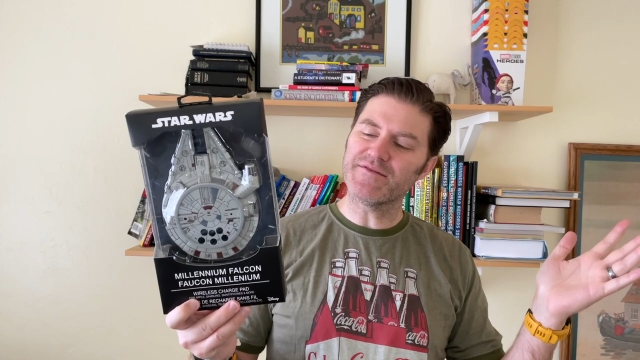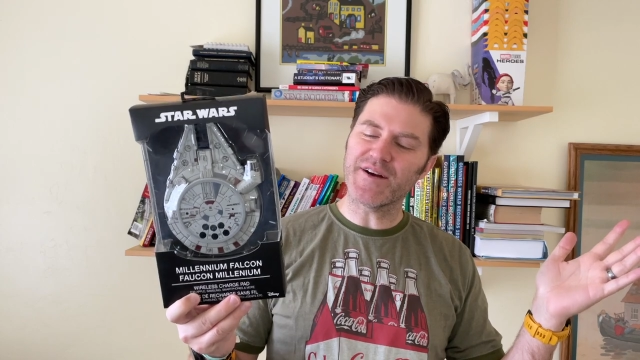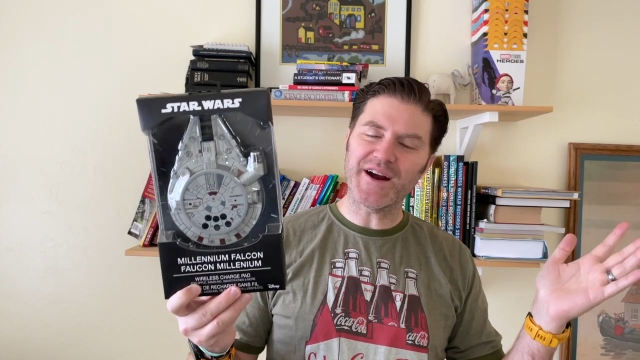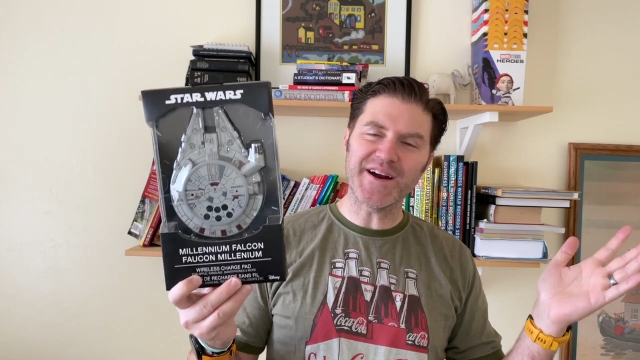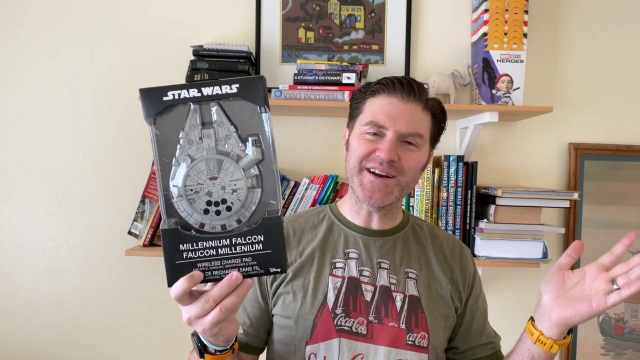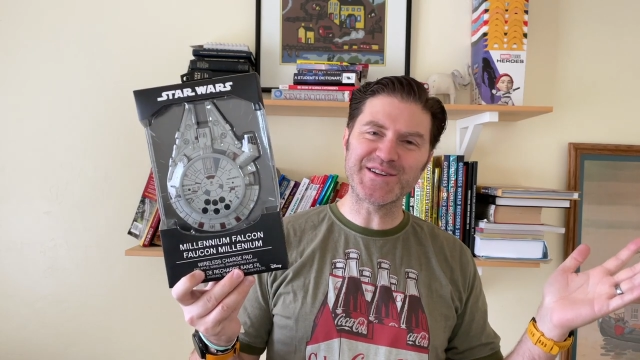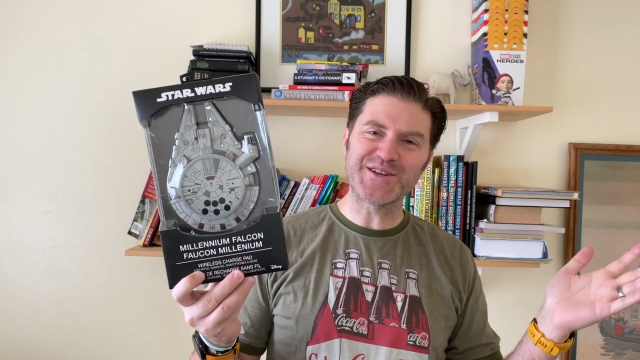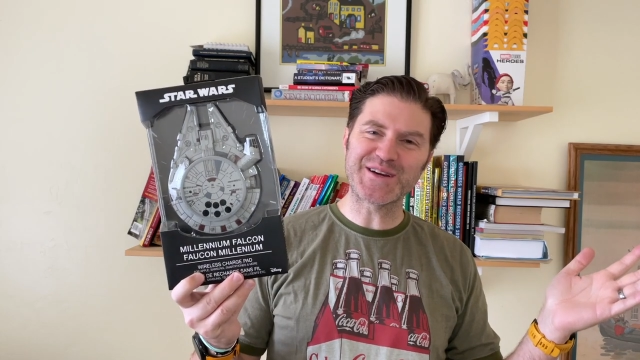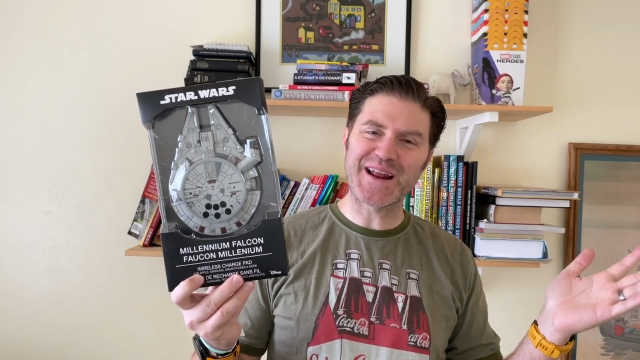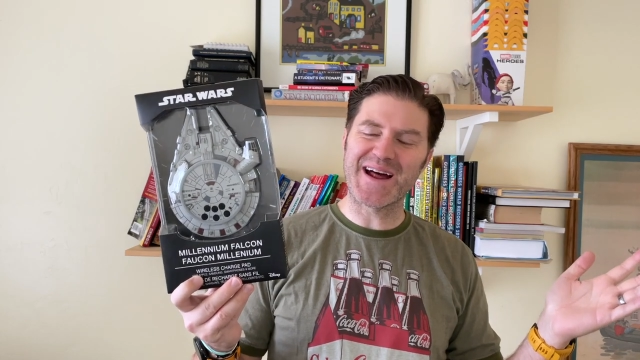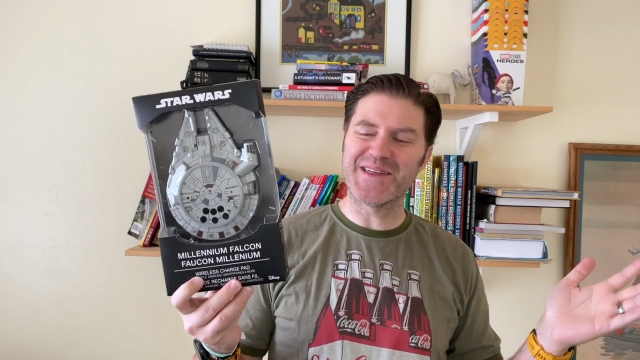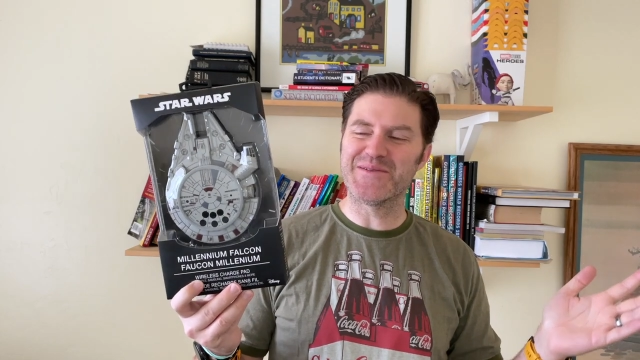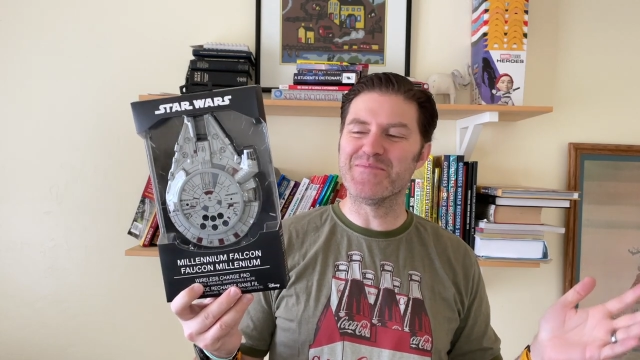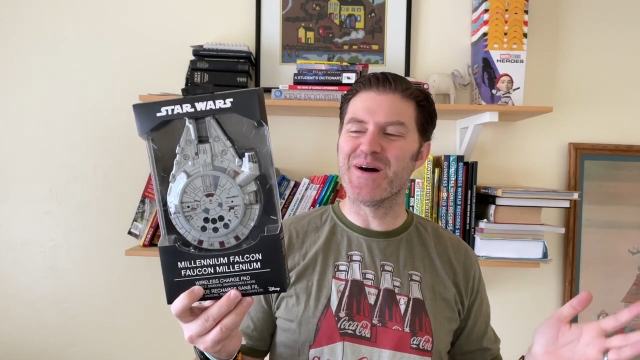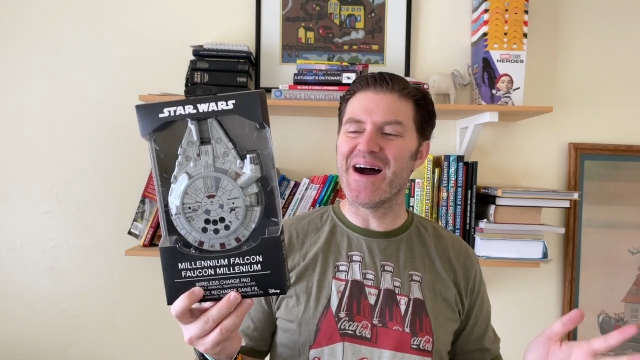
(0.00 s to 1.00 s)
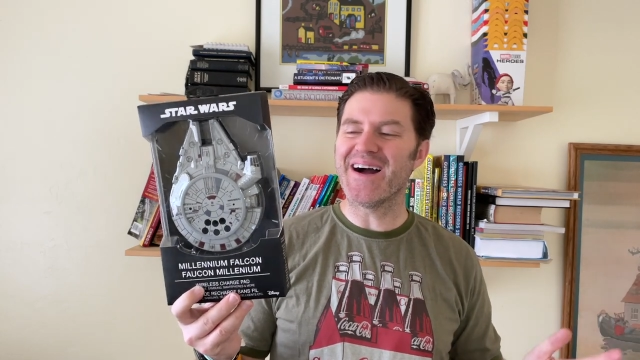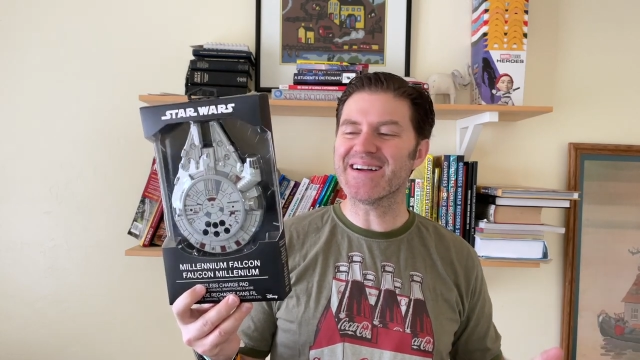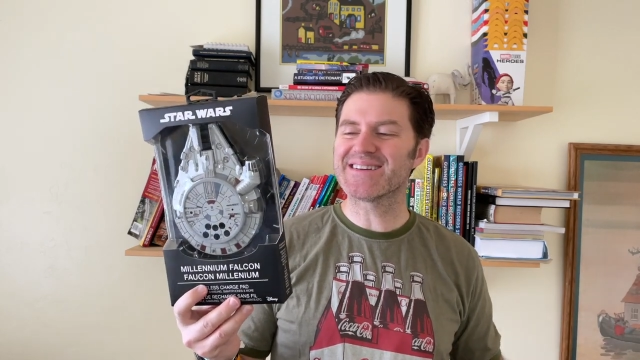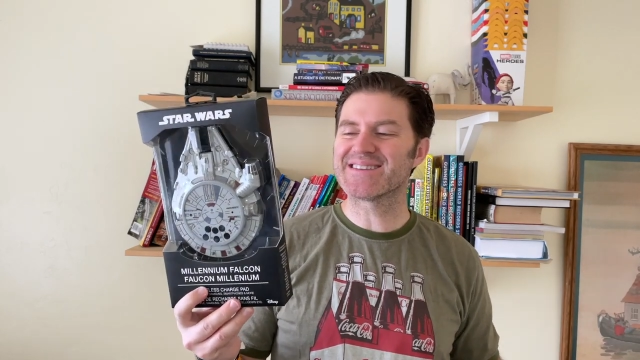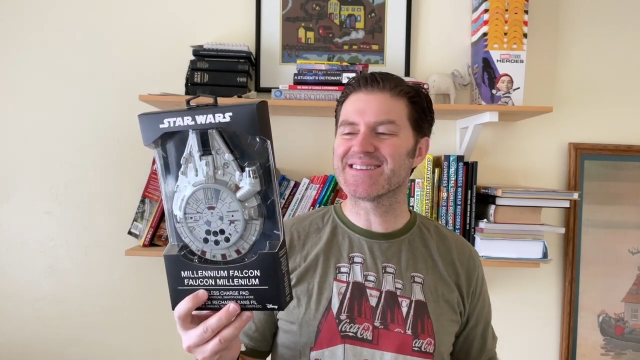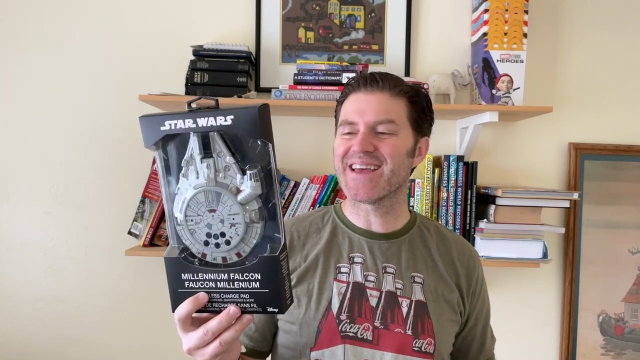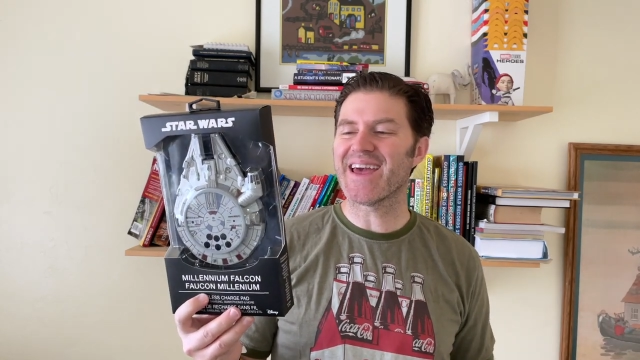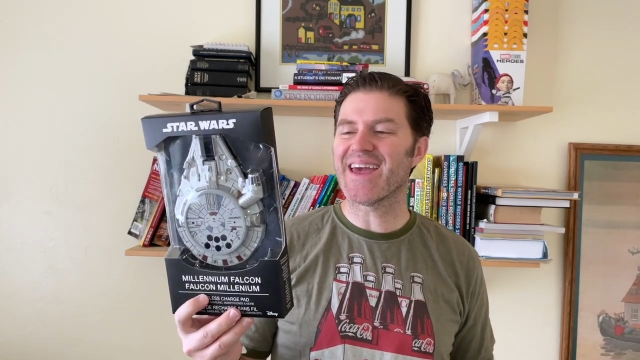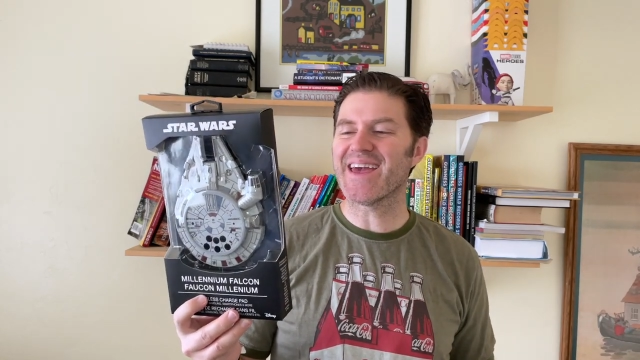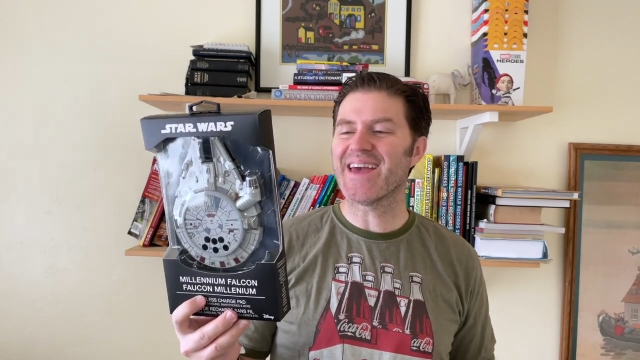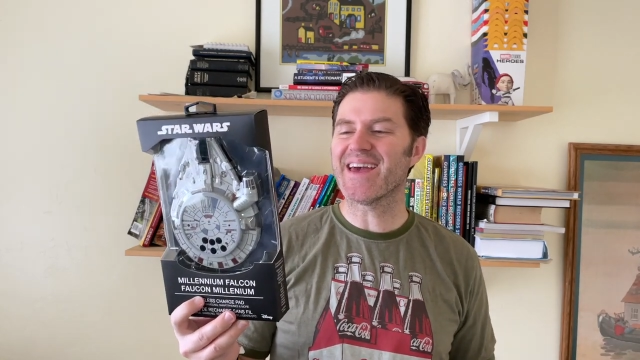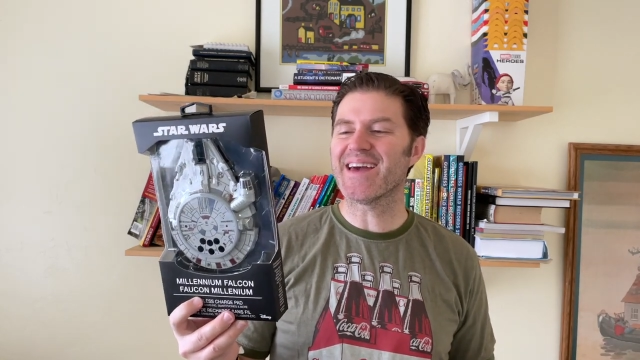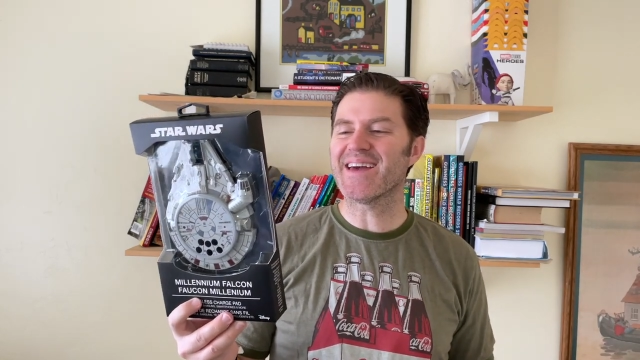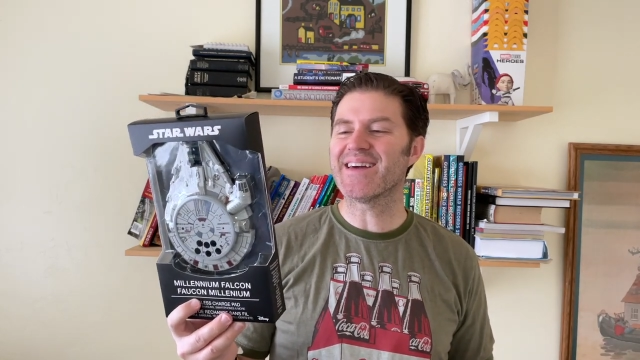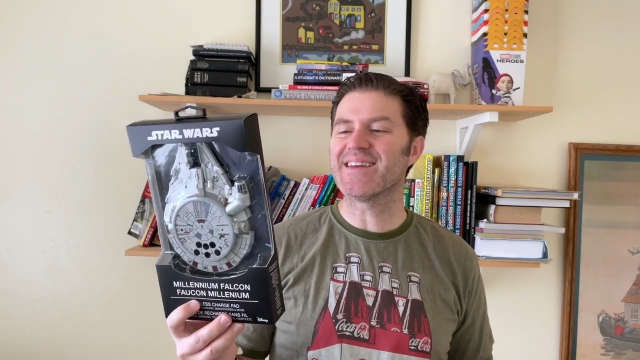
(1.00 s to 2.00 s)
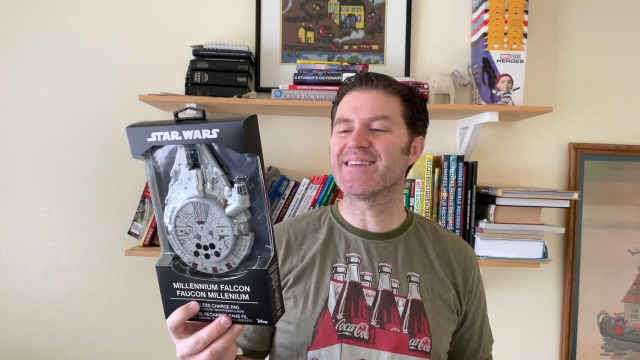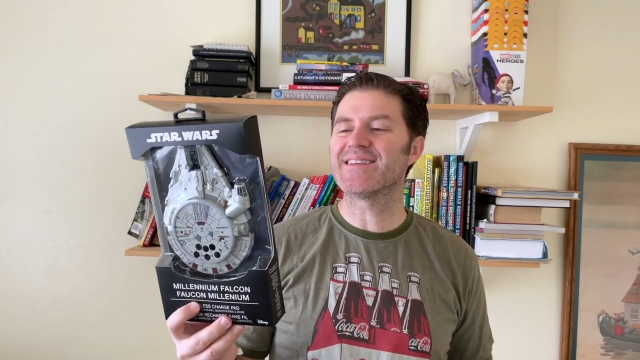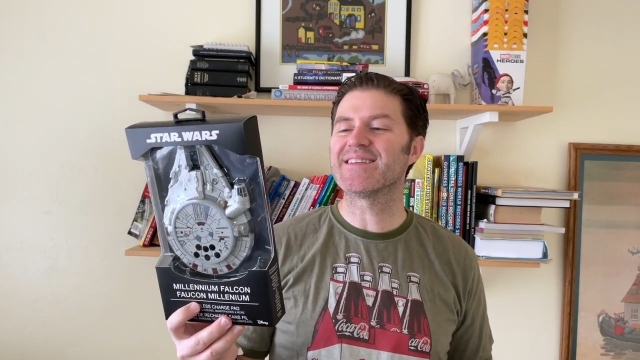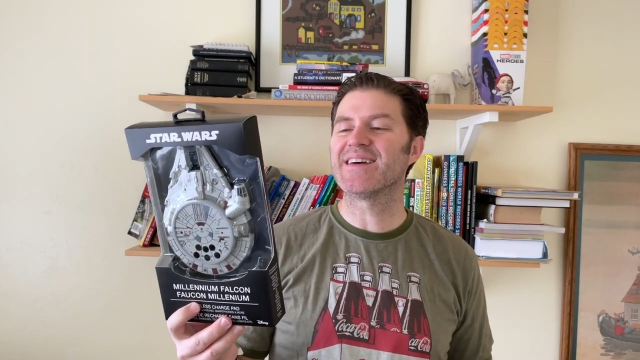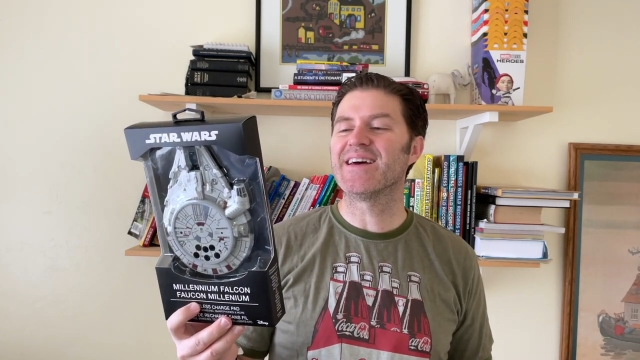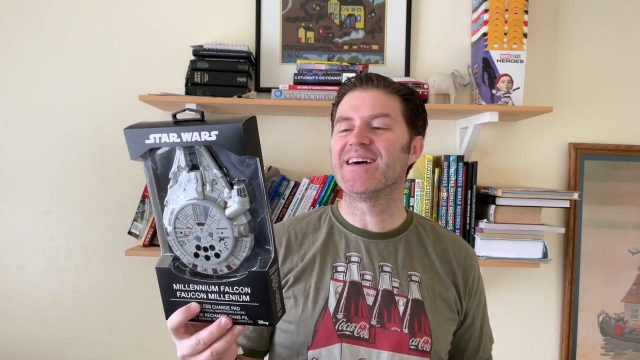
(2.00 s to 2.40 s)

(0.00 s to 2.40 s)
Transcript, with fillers: I already took it out of the box and